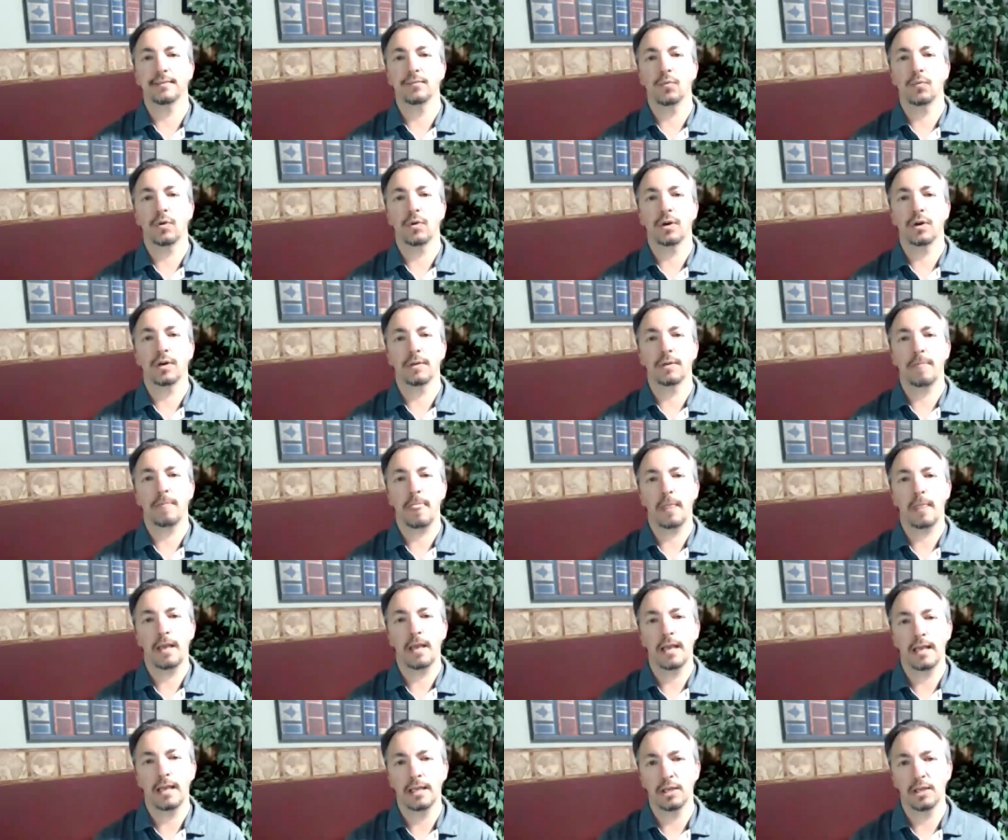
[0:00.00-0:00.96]
Where
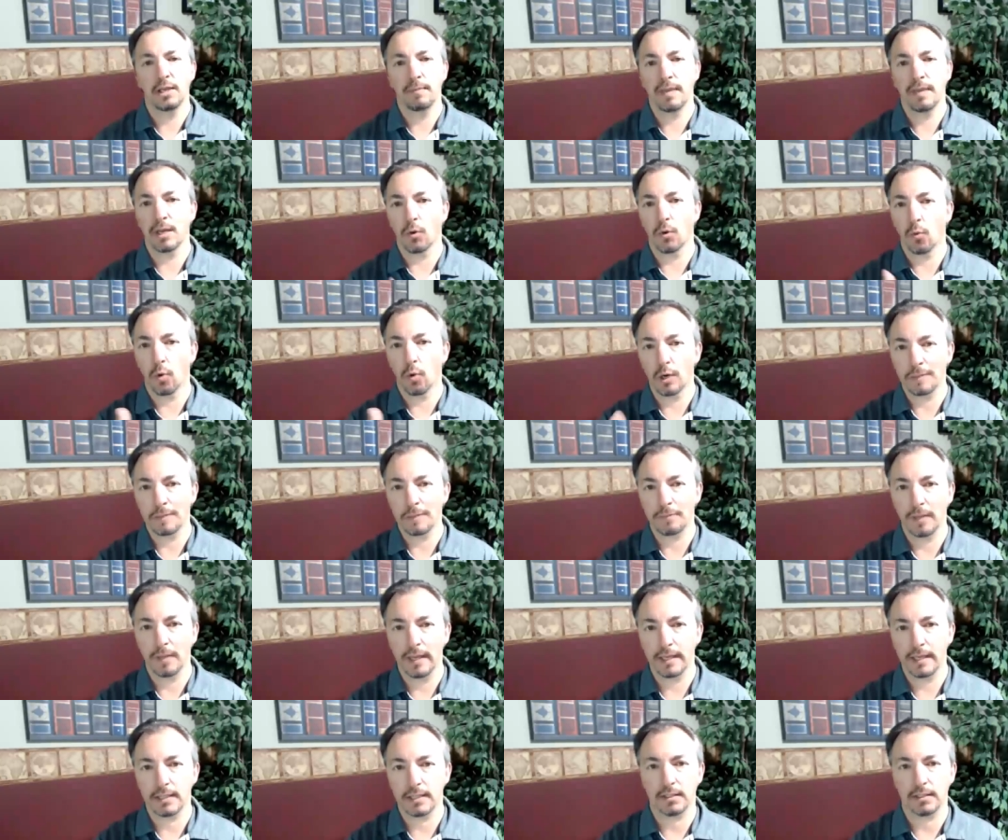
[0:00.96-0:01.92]
it could be in a
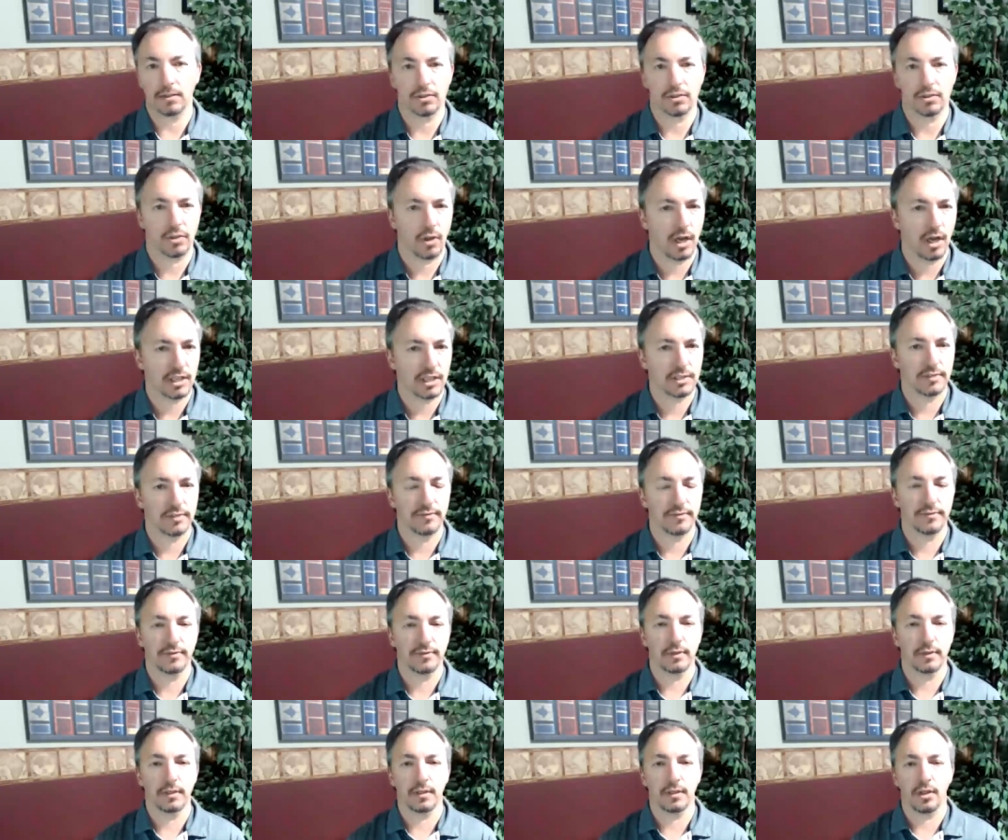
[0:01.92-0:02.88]
workplace. There's lots
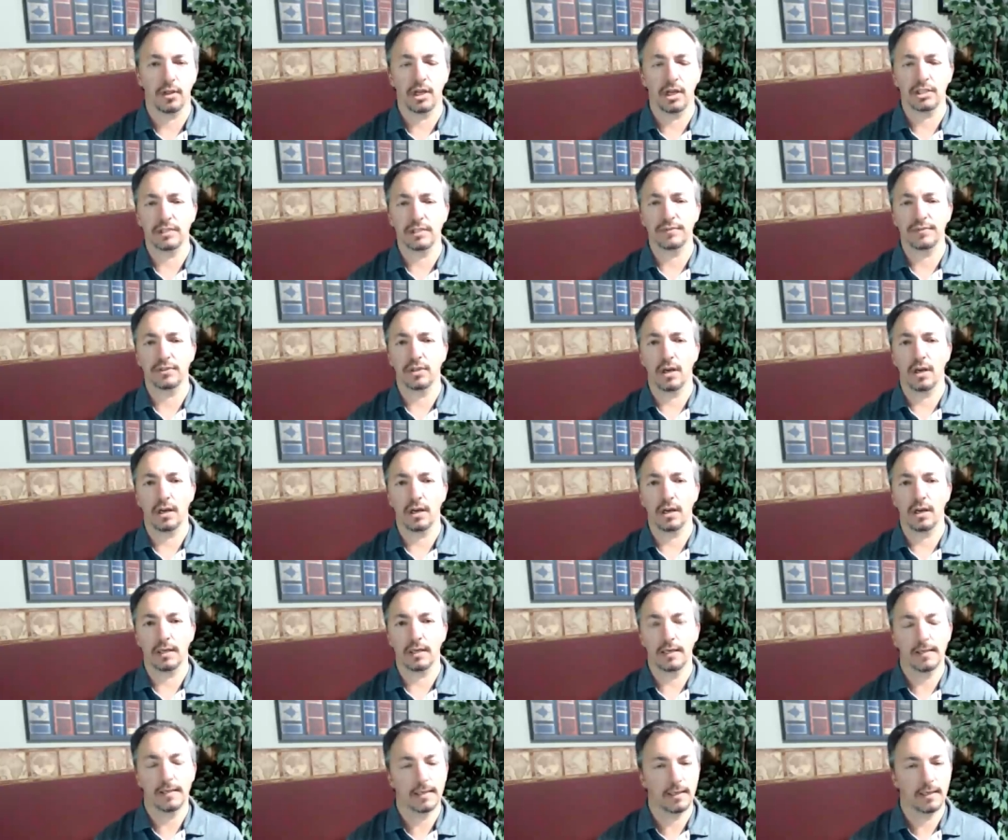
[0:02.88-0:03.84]
of talk.
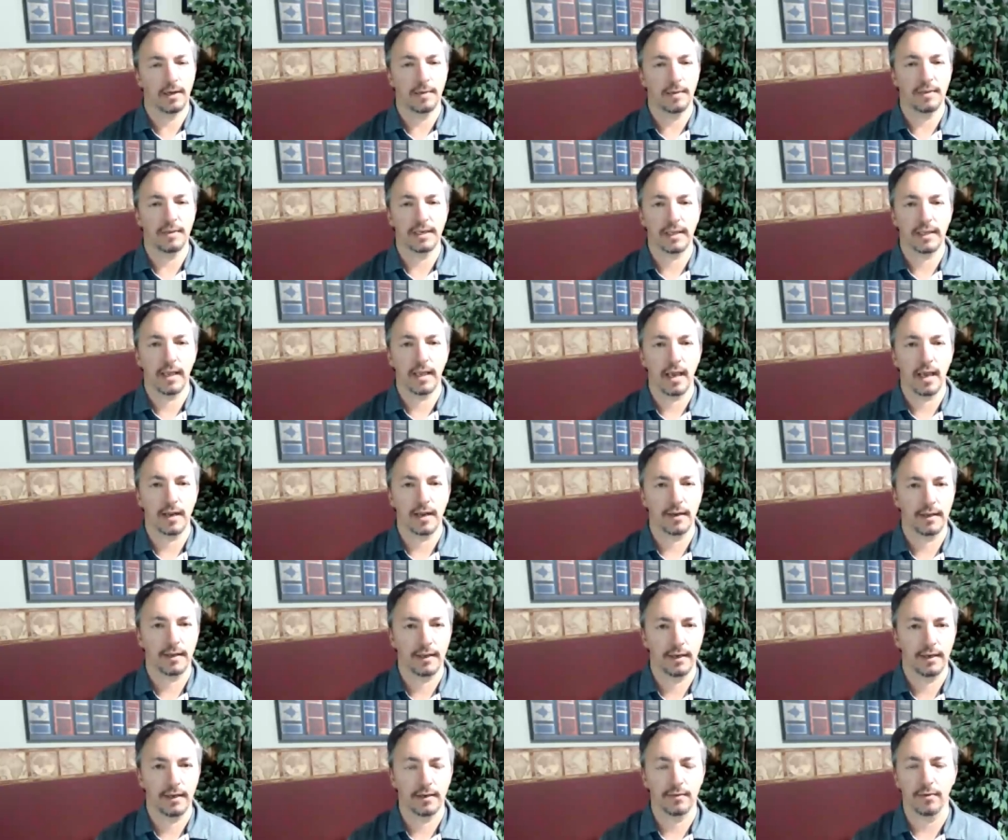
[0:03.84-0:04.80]
I'm in
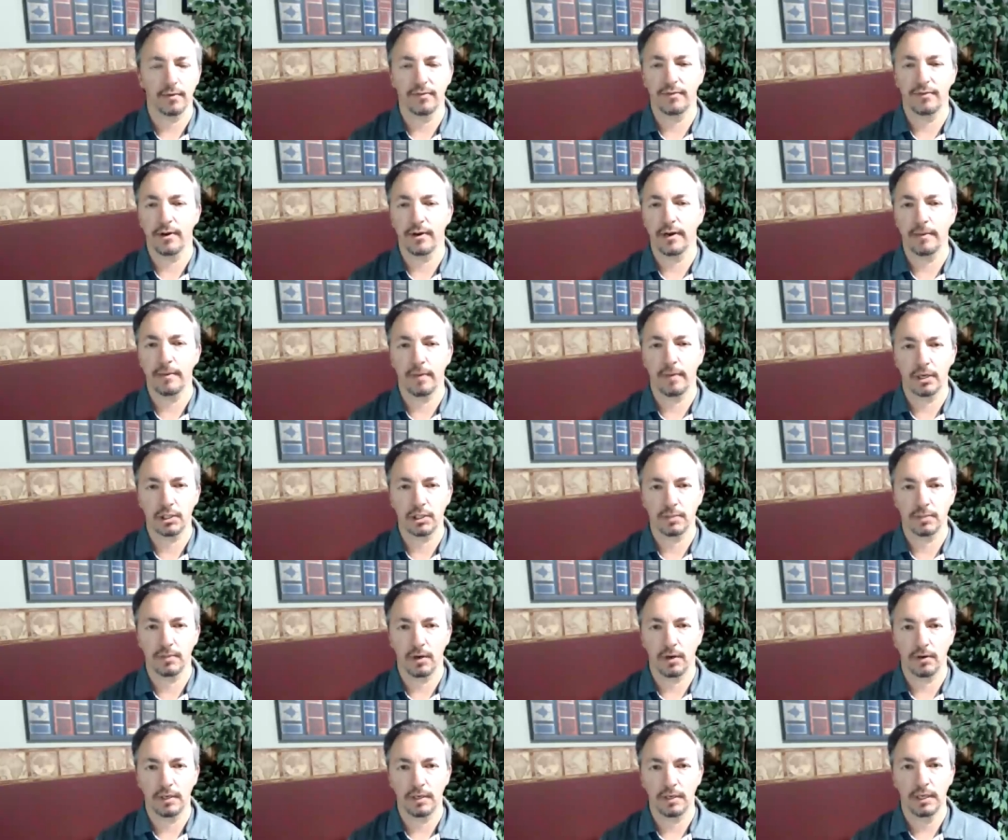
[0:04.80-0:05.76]
Canada here. We're very much
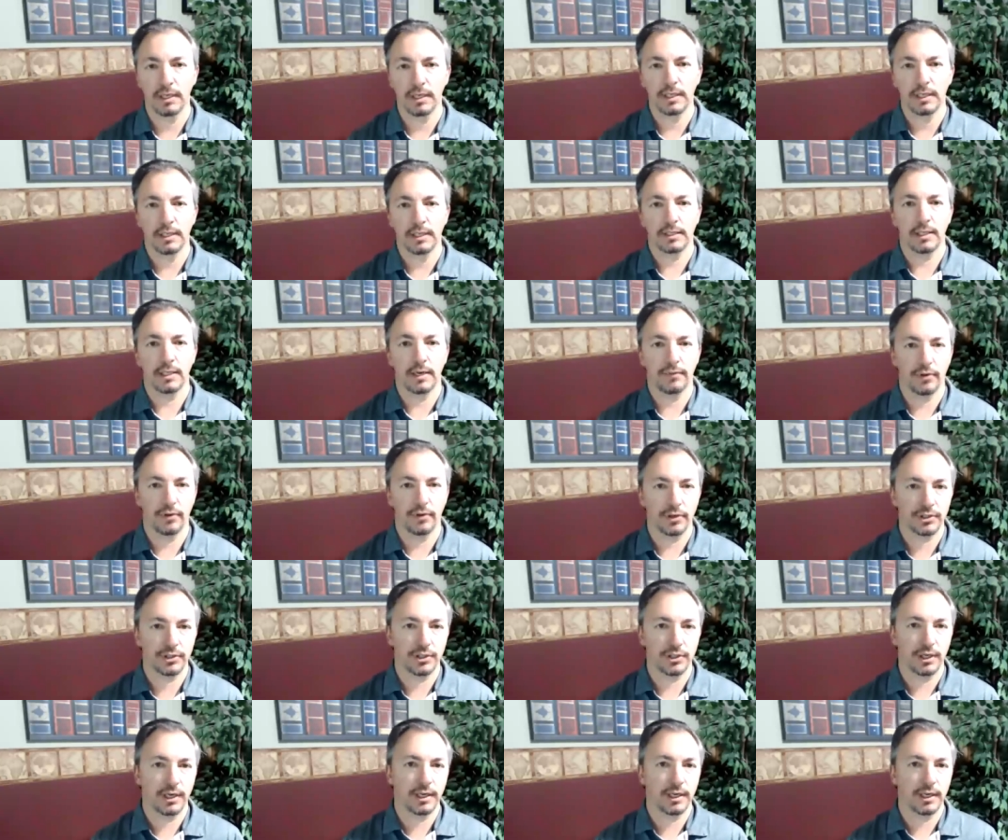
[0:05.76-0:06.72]
about
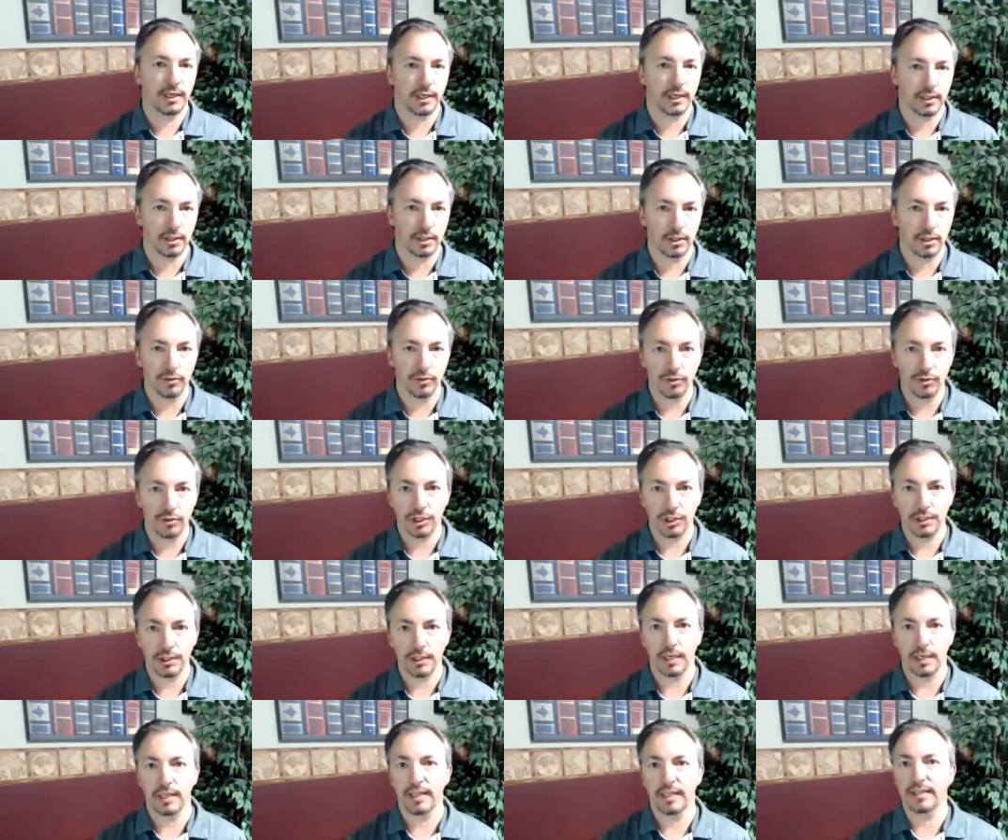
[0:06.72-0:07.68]
diversity and
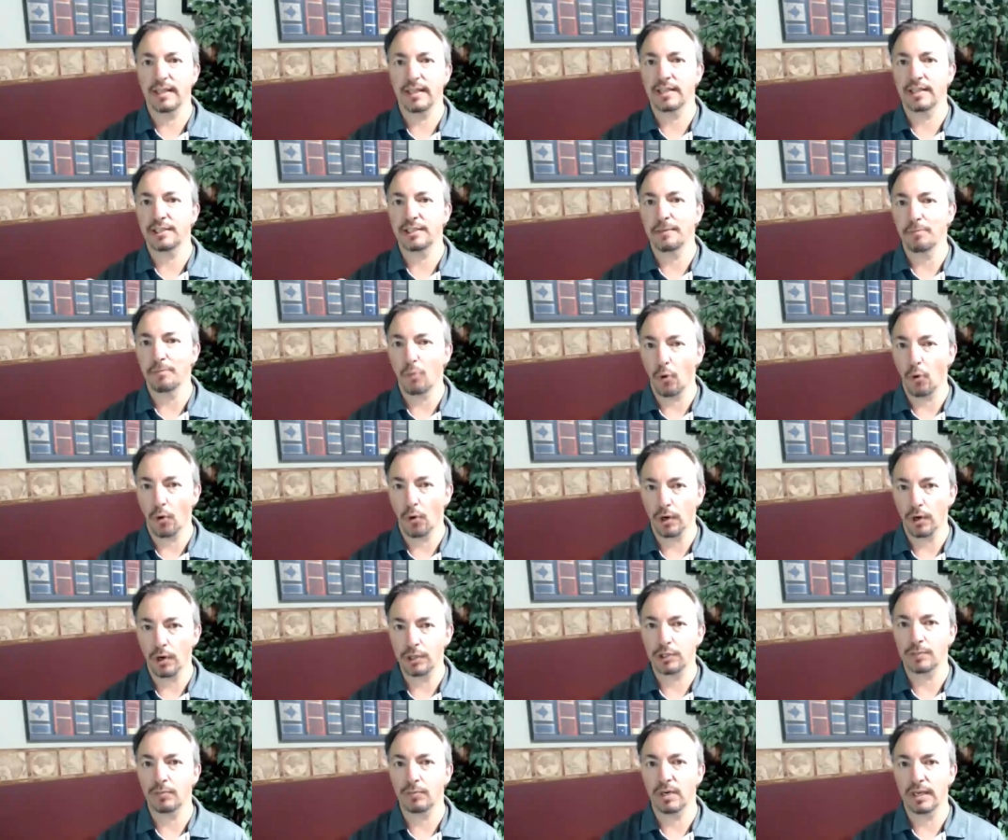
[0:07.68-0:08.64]
inclusion. I think that's
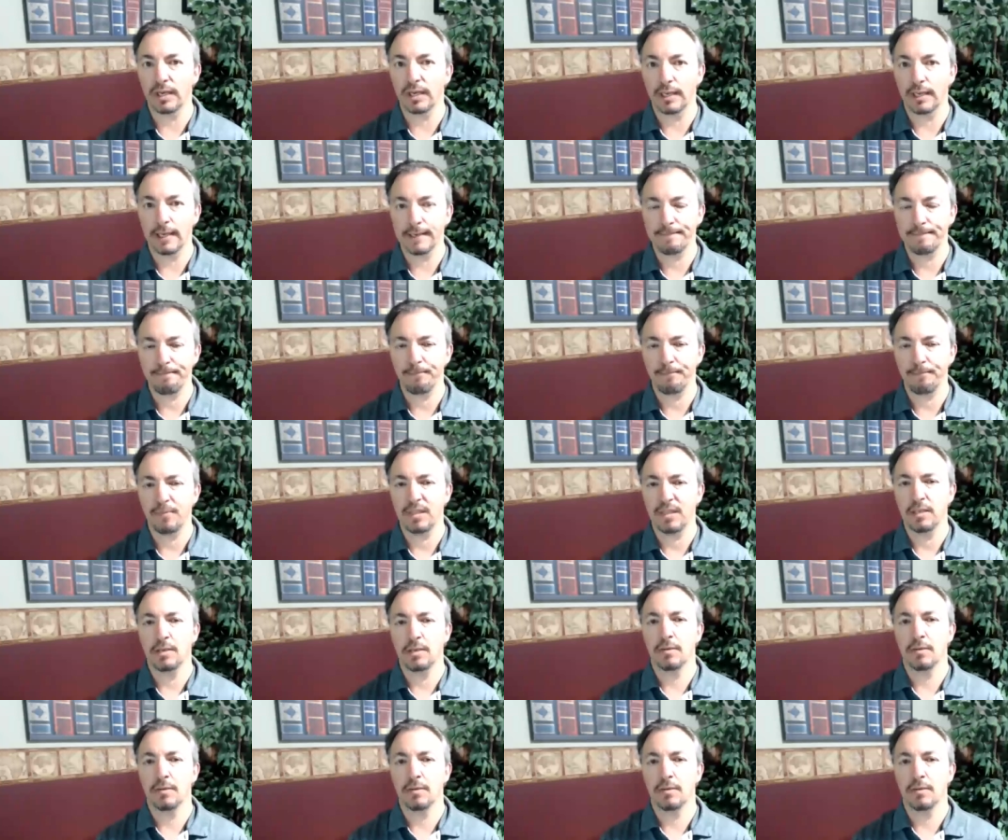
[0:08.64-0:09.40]
important to bring in.